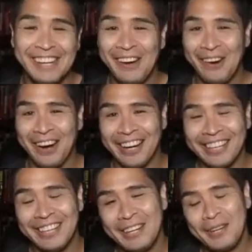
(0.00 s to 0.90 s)
All
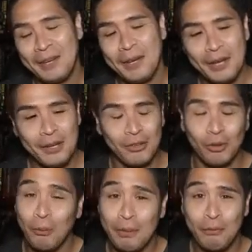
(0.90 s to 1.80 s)
right. So
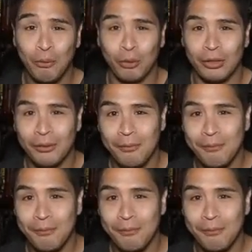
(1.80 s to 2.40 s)
don't be fooled.